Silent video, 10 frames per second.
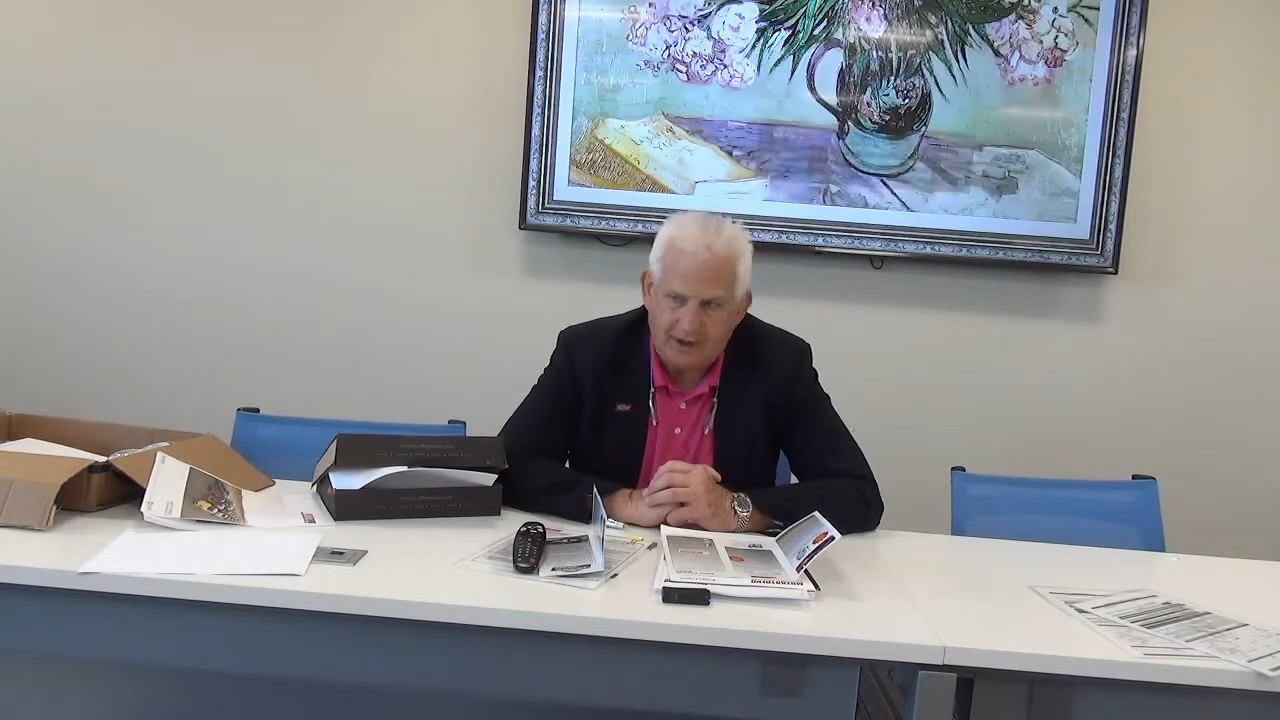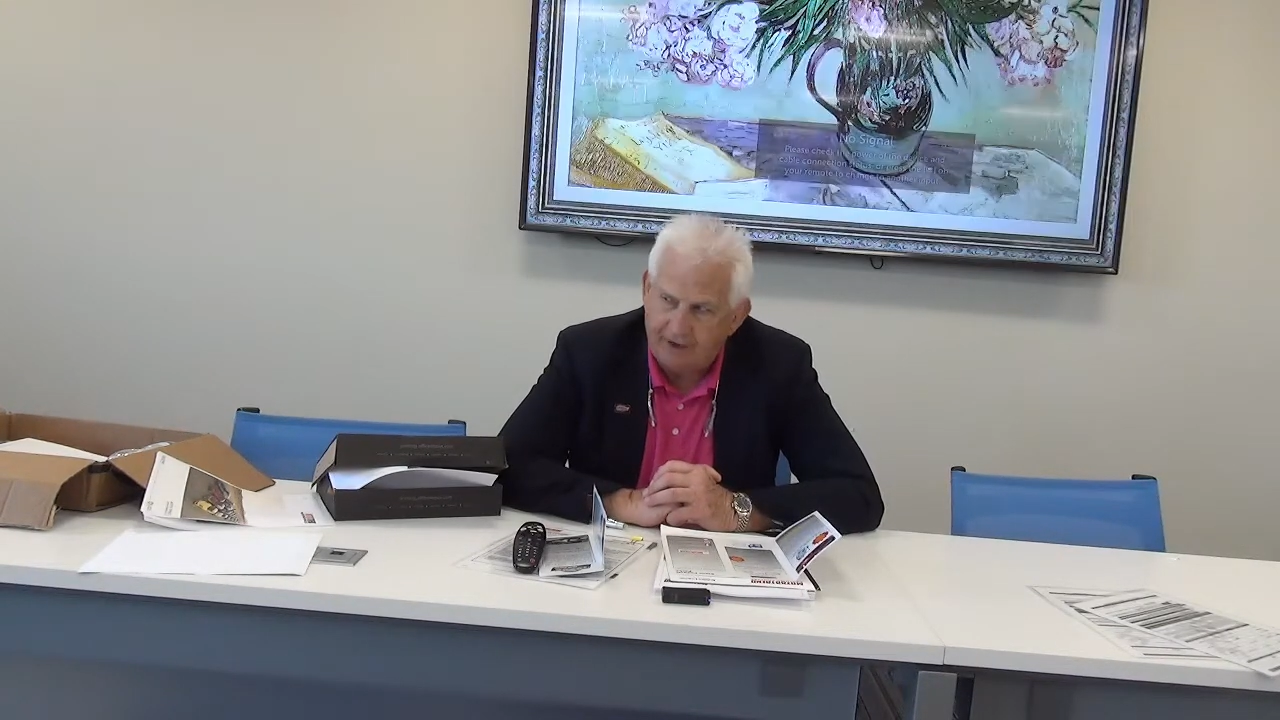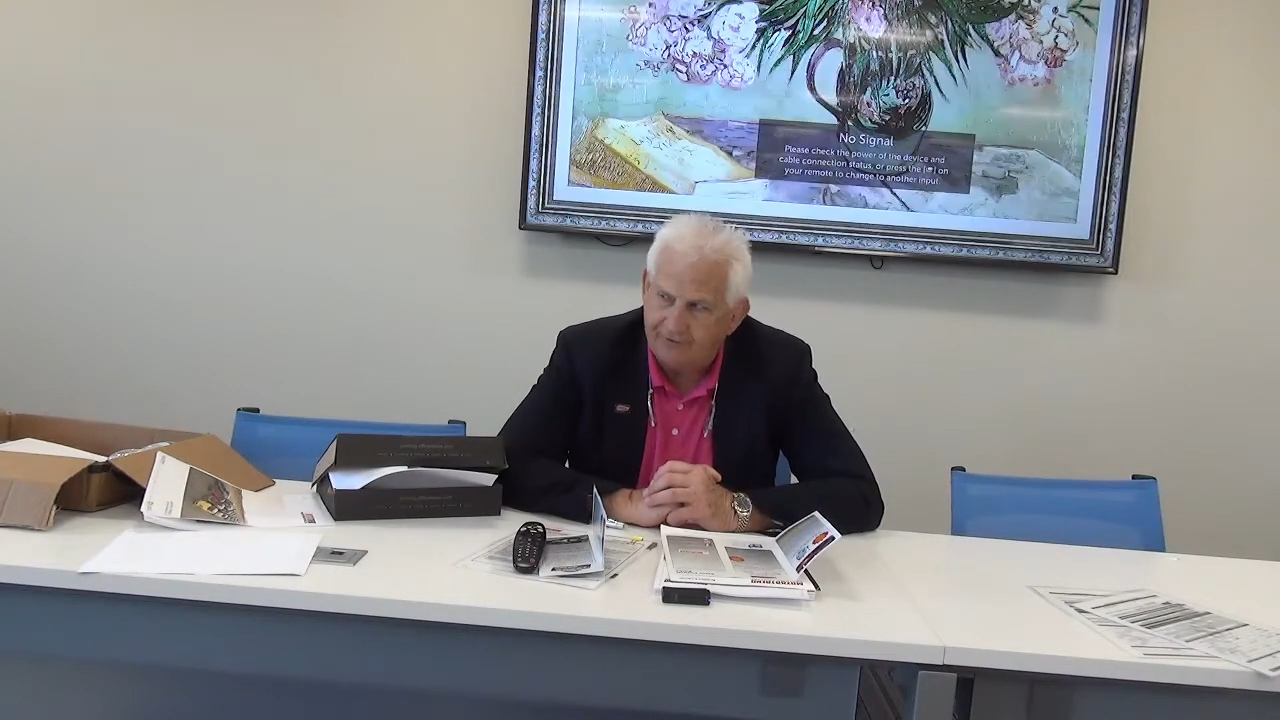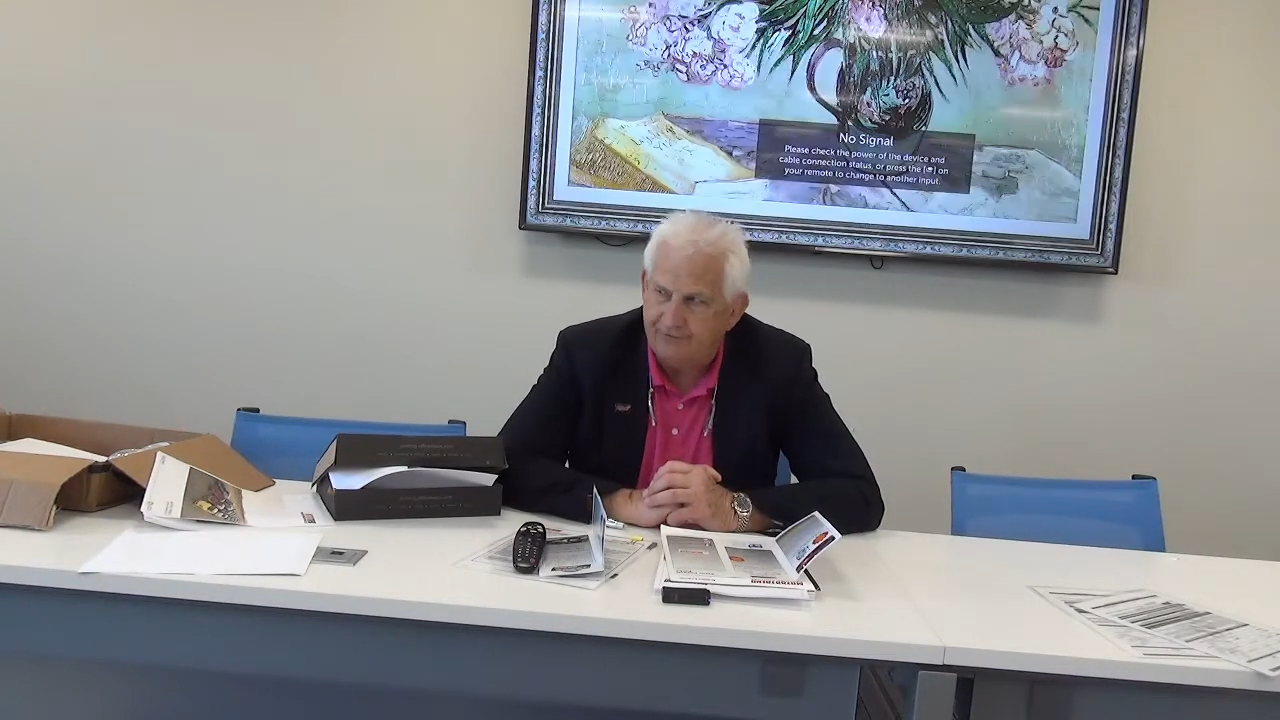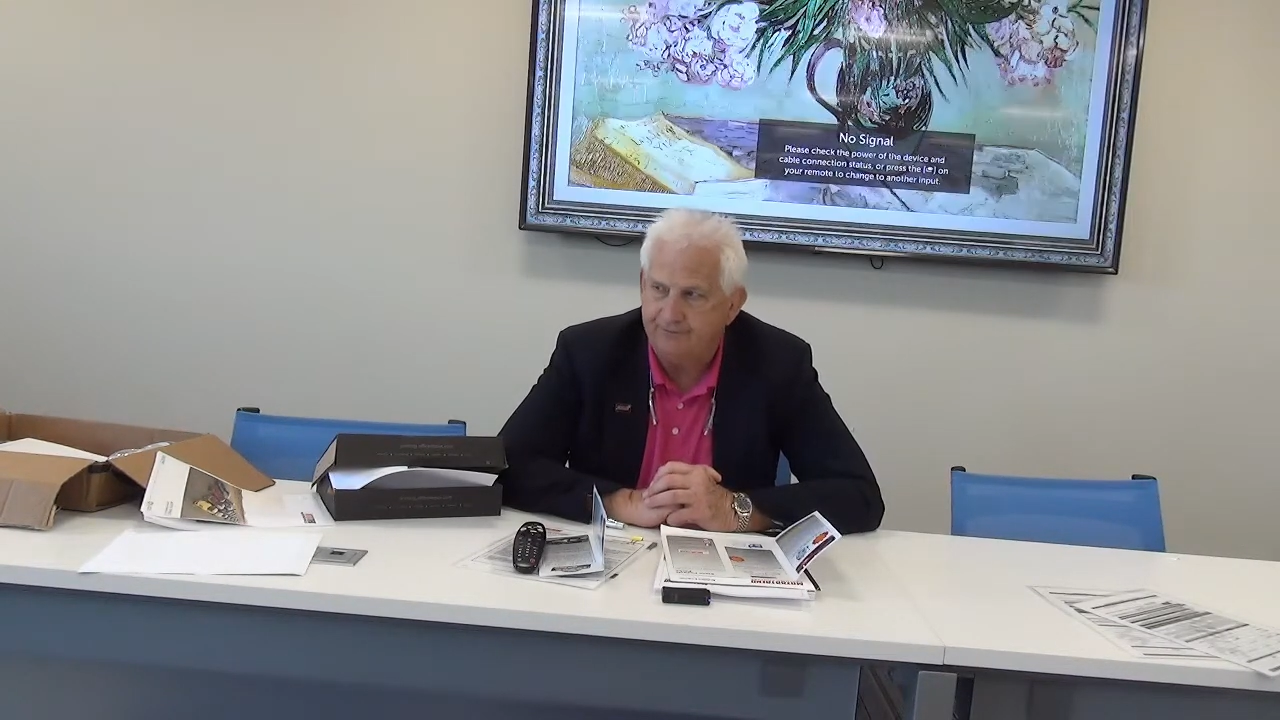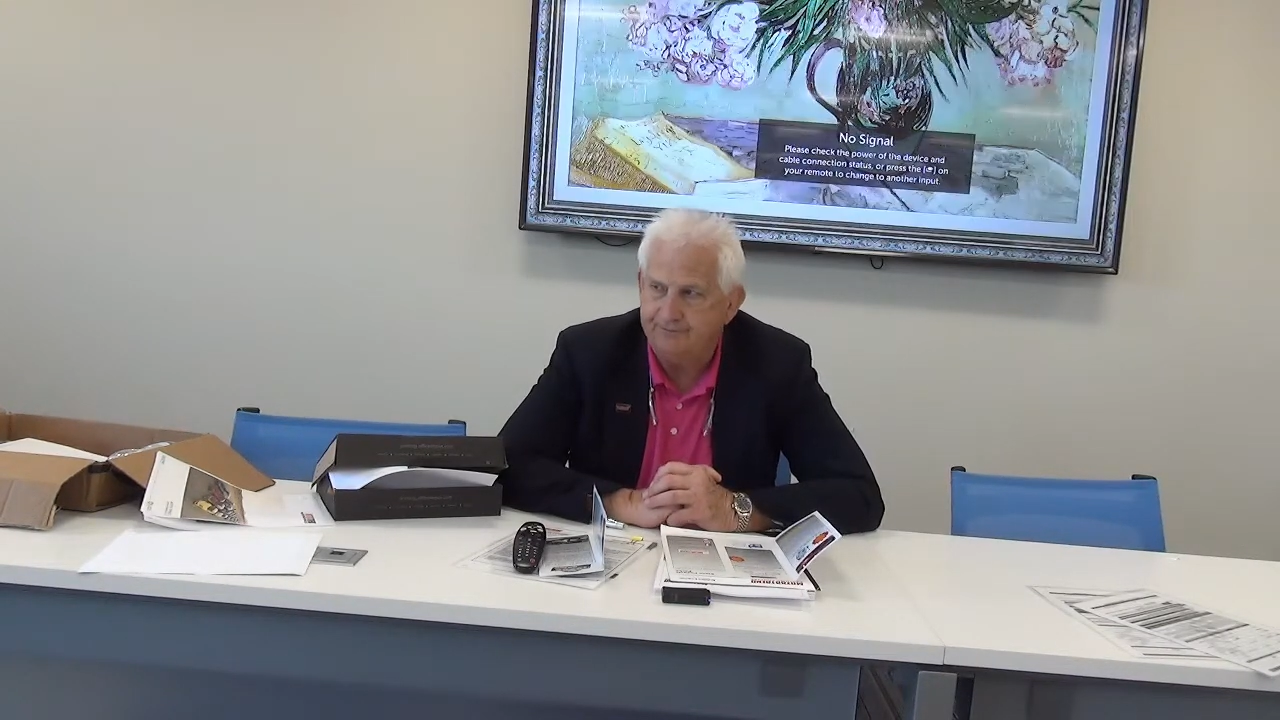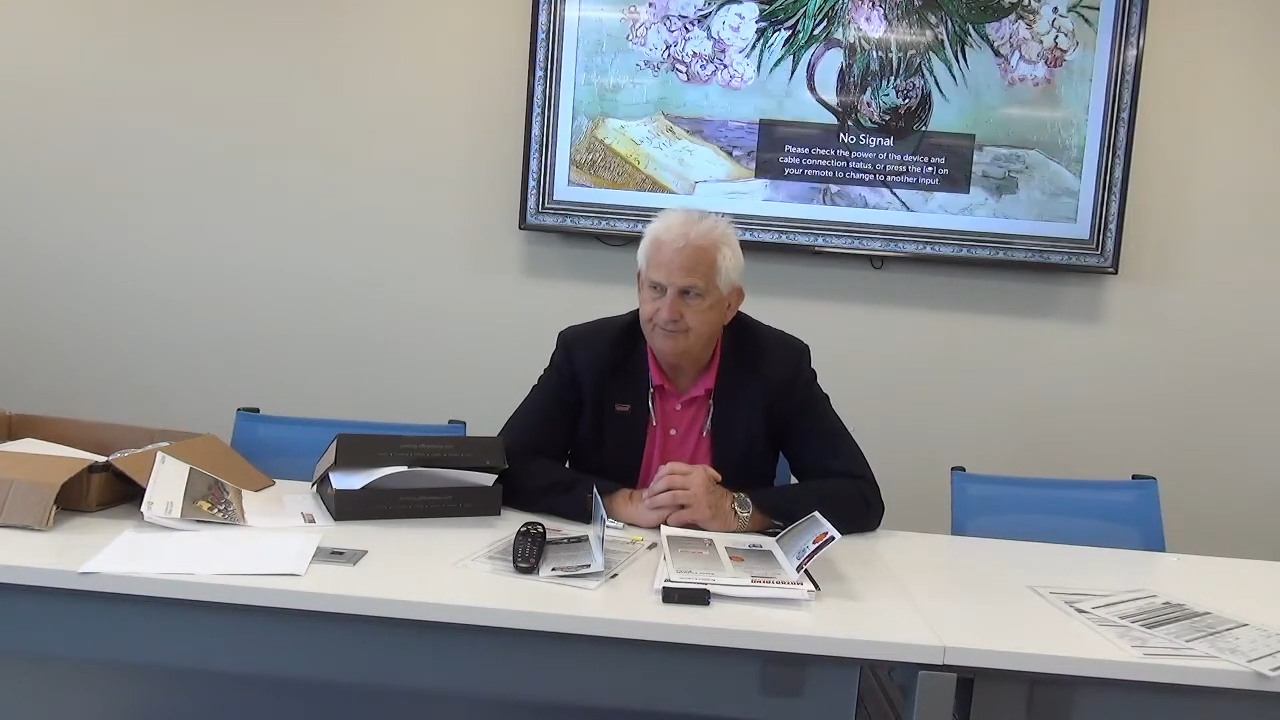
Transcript: else?